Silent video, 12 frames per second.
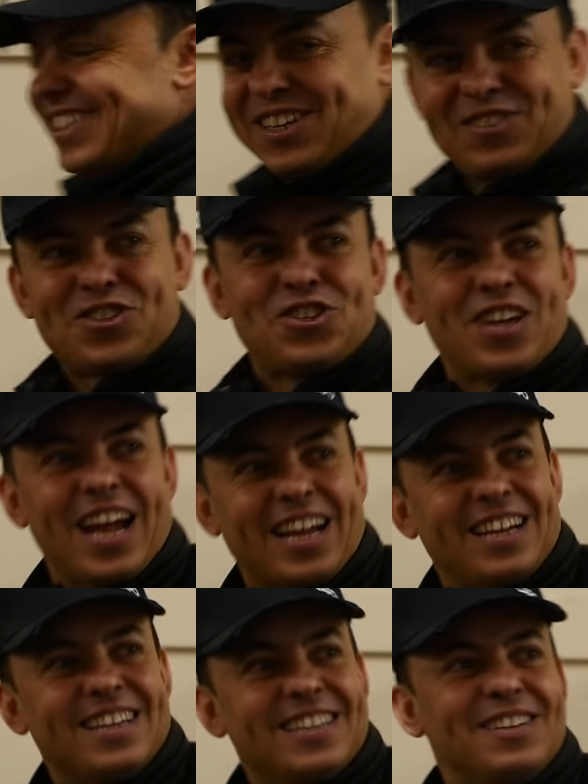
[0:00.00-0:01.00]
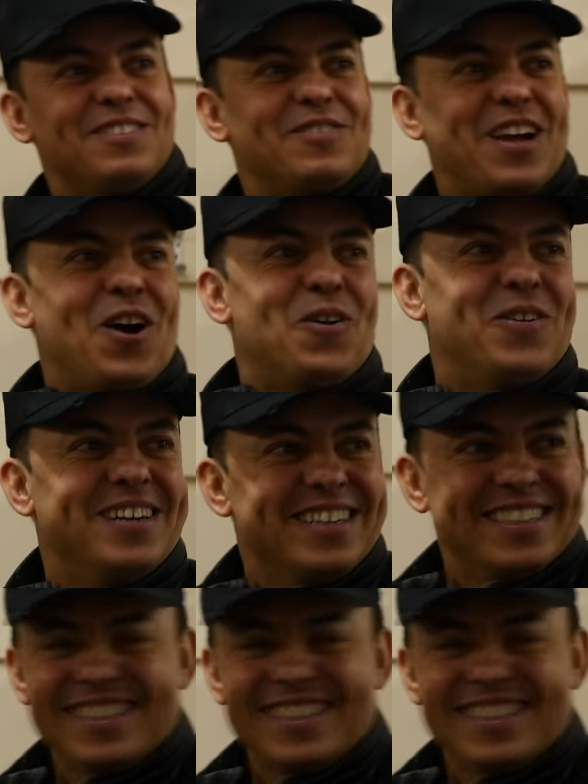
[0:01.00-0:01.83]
Can just check, Carl.